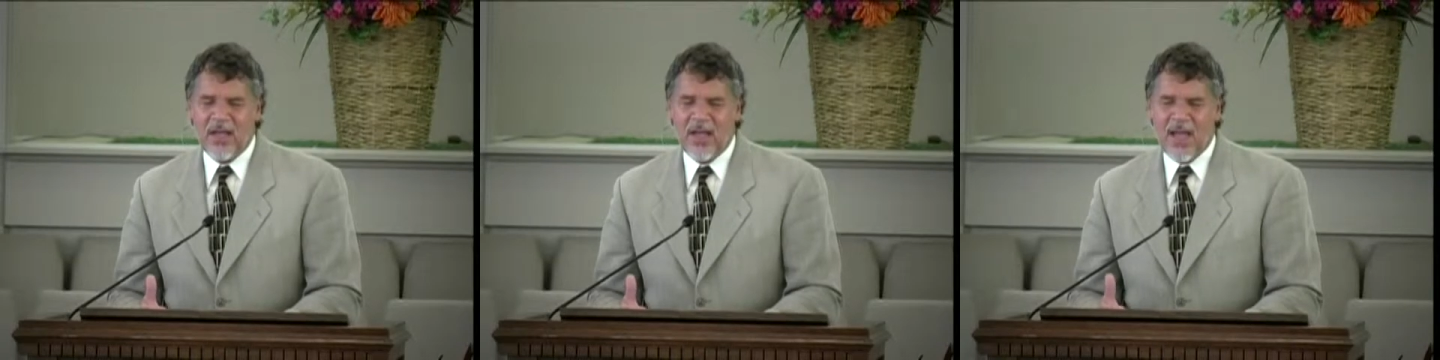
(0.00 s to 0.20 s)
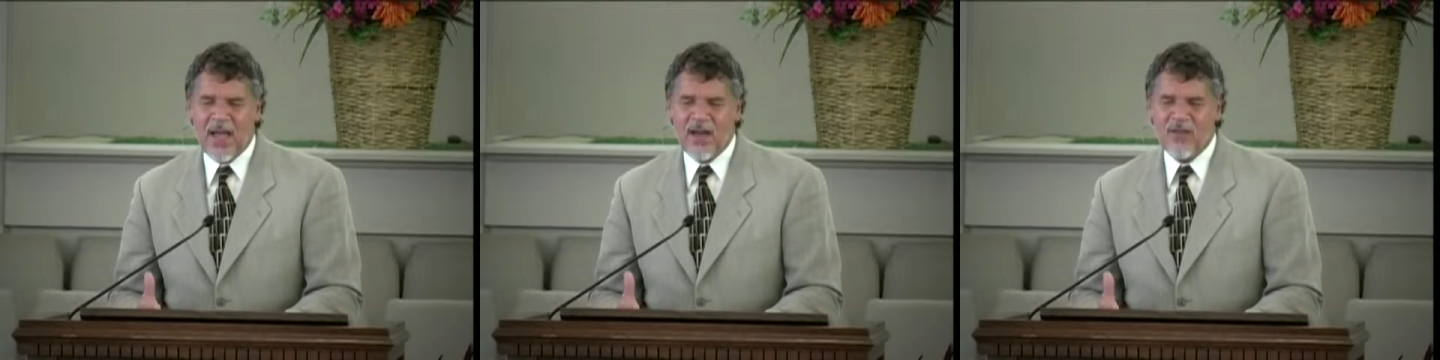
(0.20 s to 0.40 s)

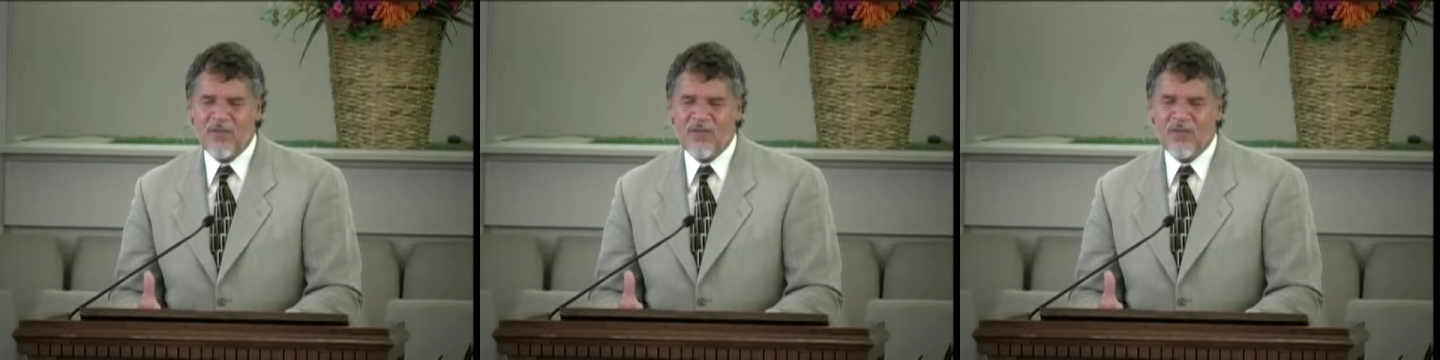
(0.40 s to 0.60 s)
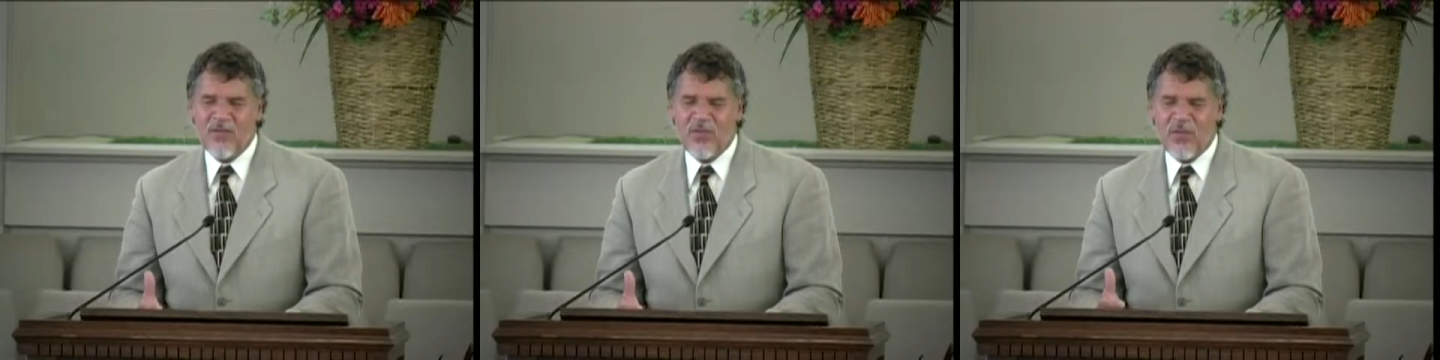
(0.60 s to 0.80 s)
have
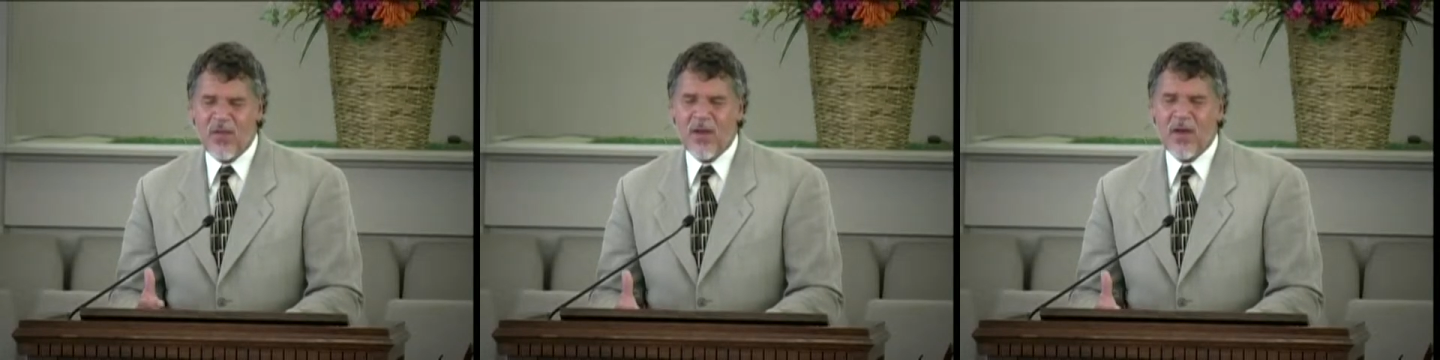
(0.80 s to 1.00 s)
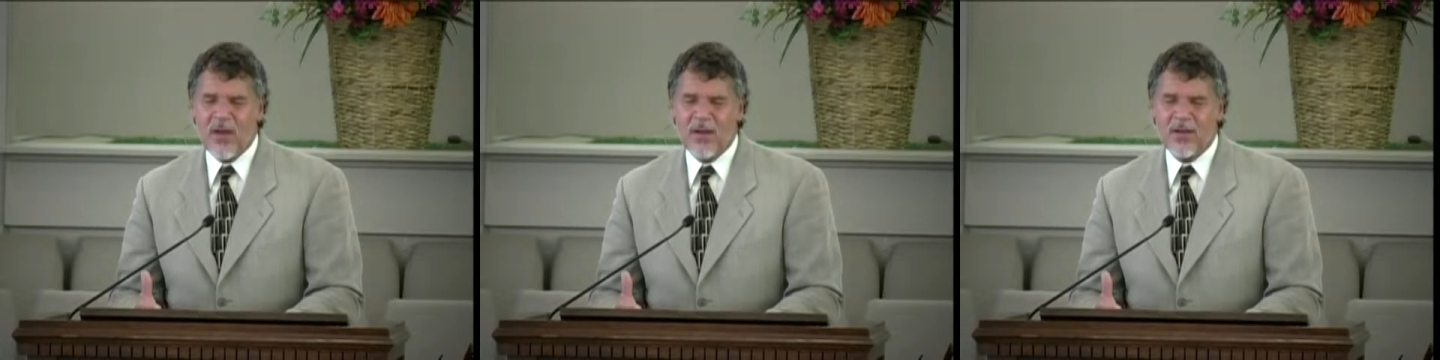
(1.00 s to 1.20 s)

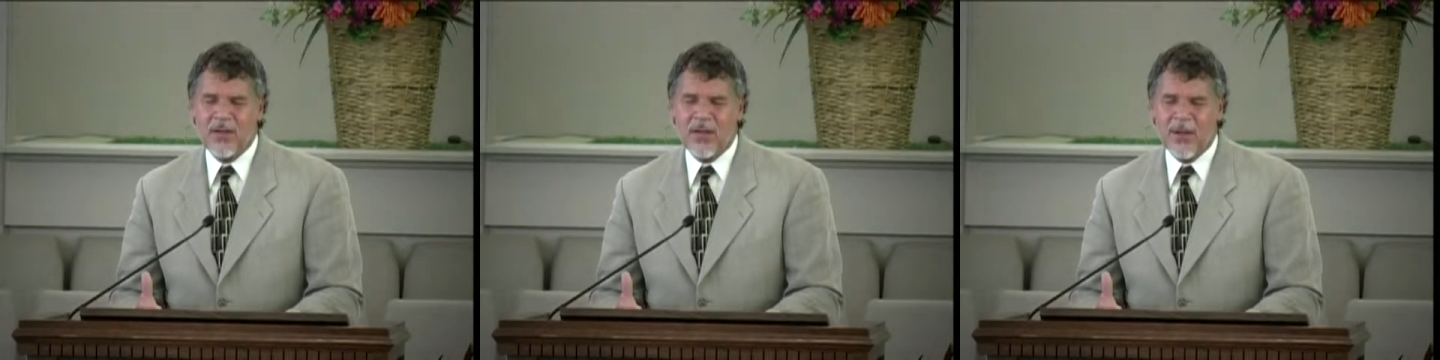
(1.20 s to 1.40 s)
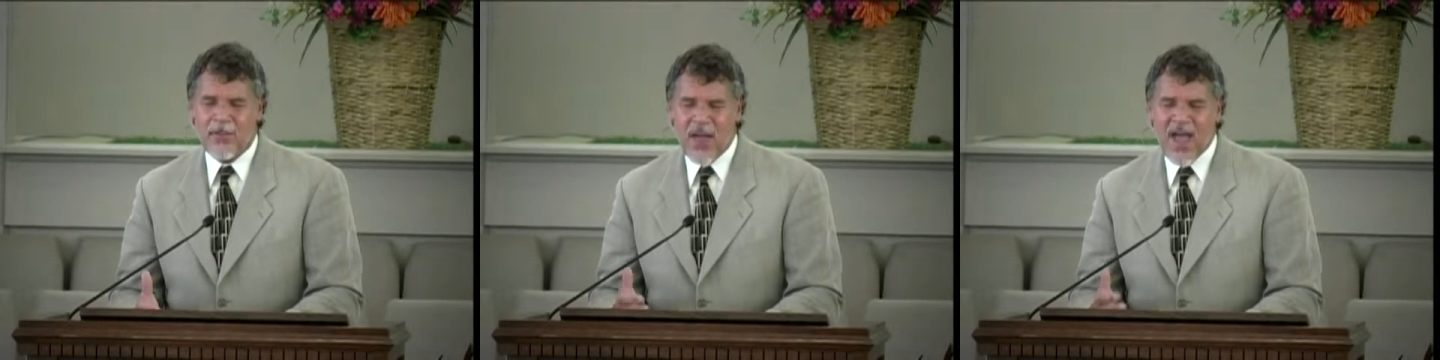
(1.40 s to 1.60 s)
the
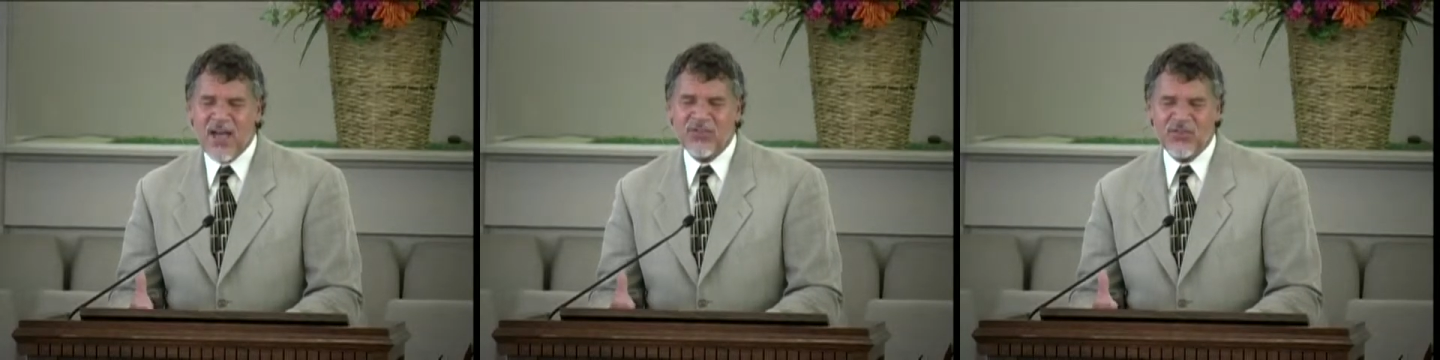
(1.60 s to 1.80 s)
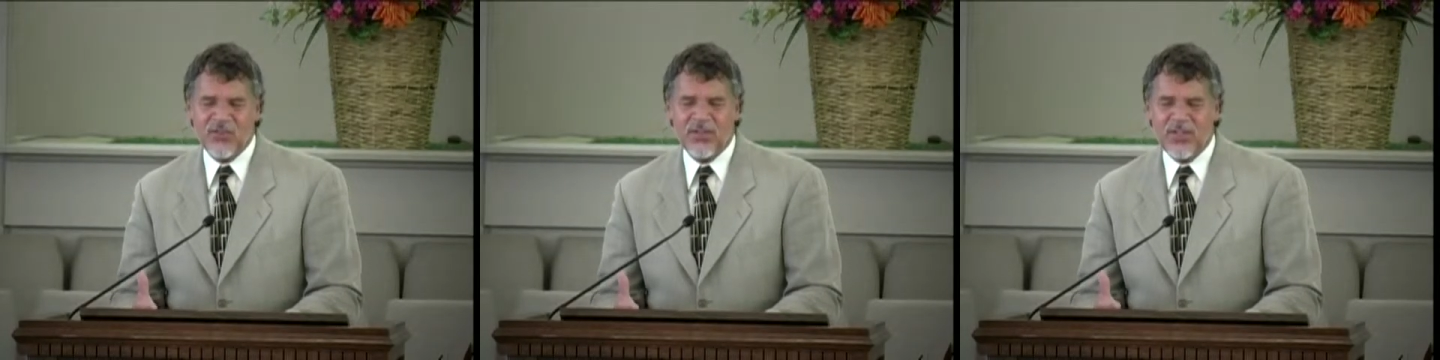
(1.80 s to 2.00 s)

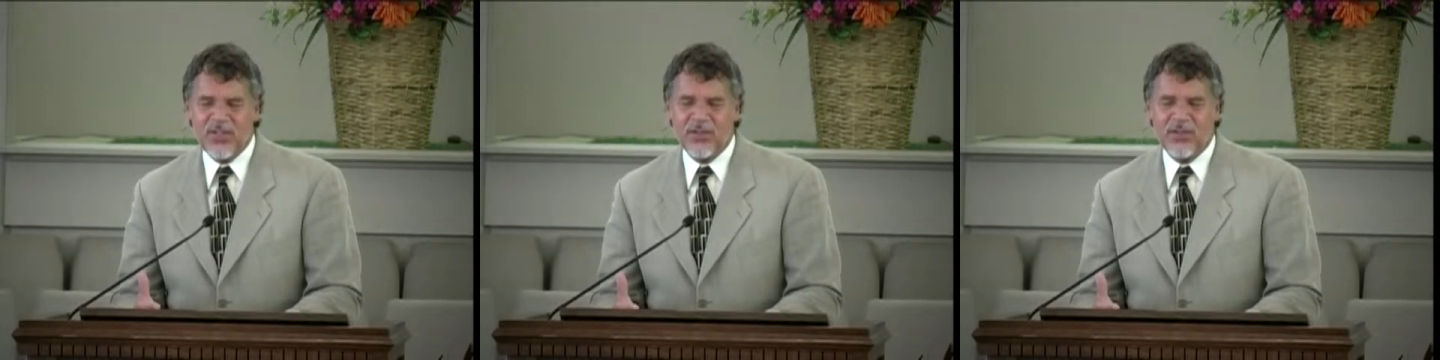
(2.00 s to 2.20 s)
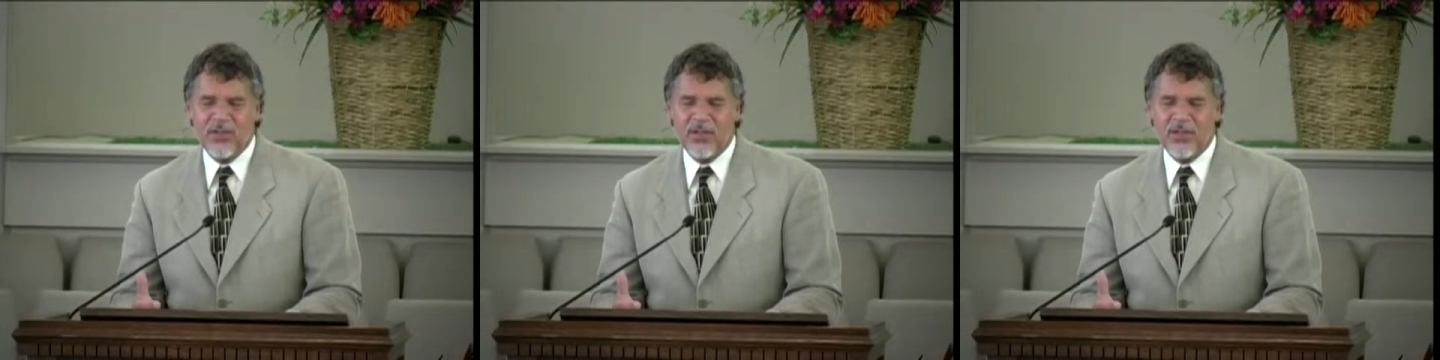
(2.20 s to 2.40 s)

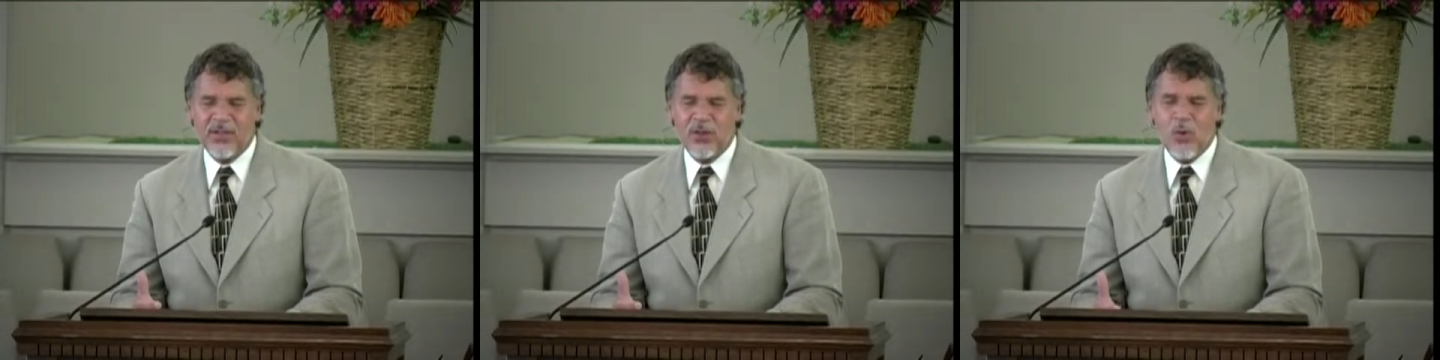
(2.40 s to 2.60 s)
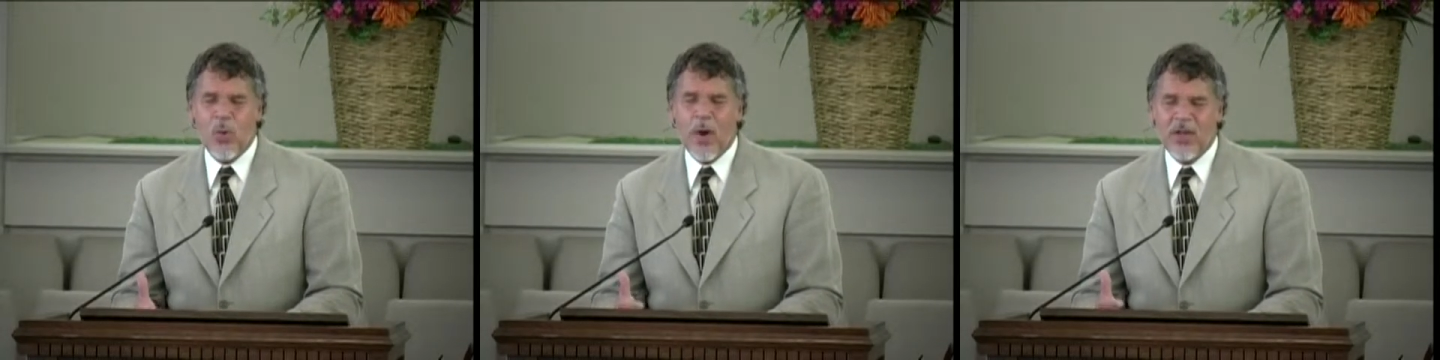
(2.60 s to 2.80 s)
capacity to
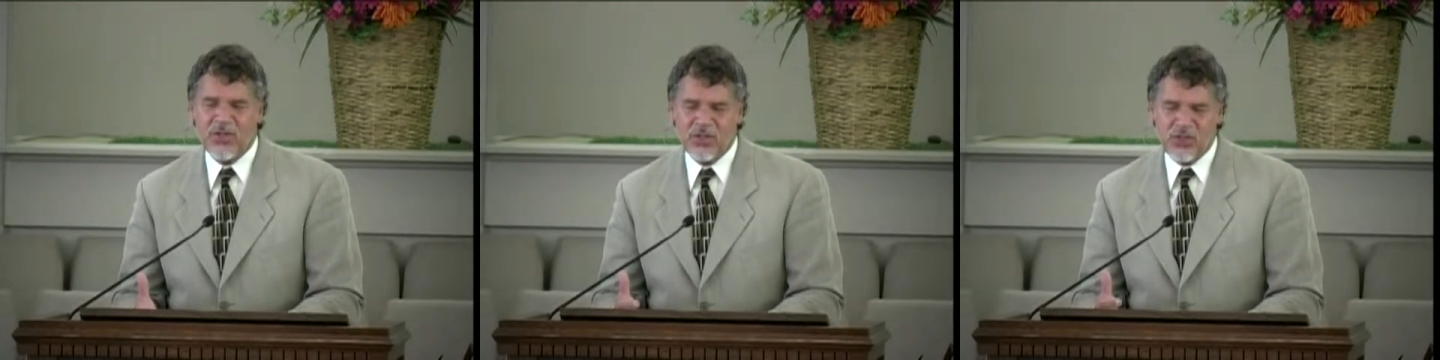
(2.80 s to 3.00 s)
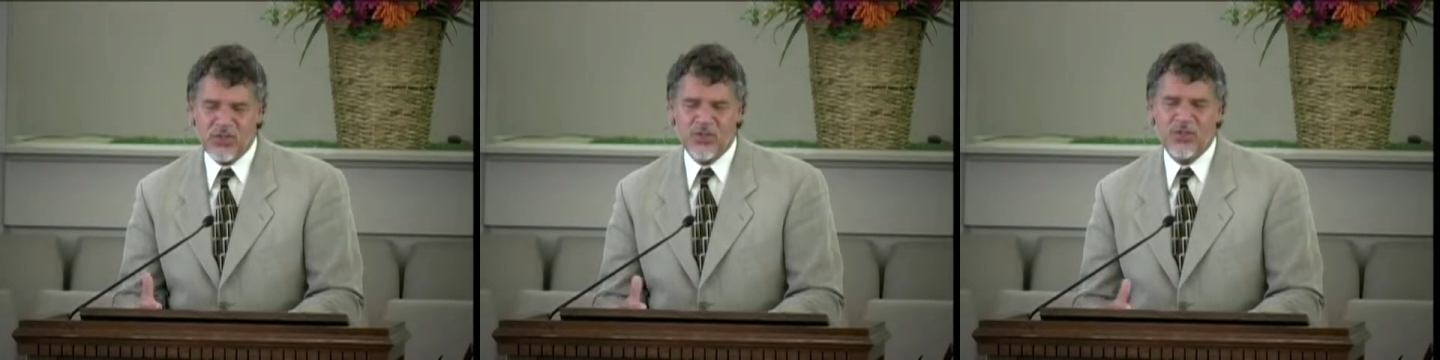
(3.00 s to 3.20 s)

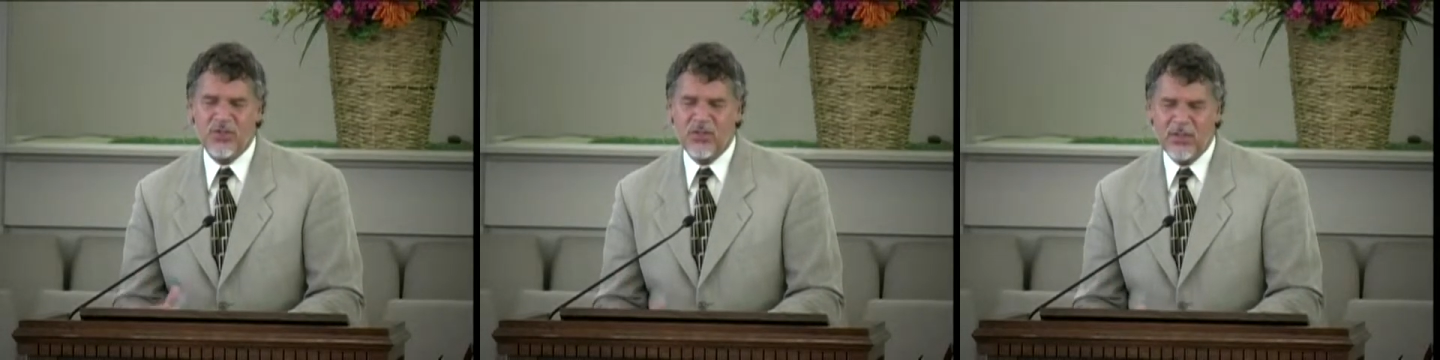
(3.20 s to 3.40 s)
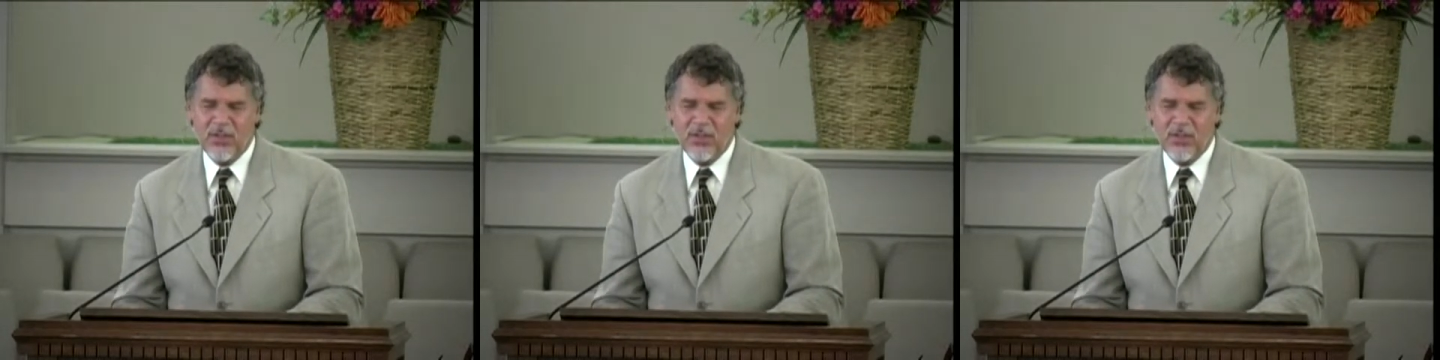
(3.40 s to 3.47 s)
quench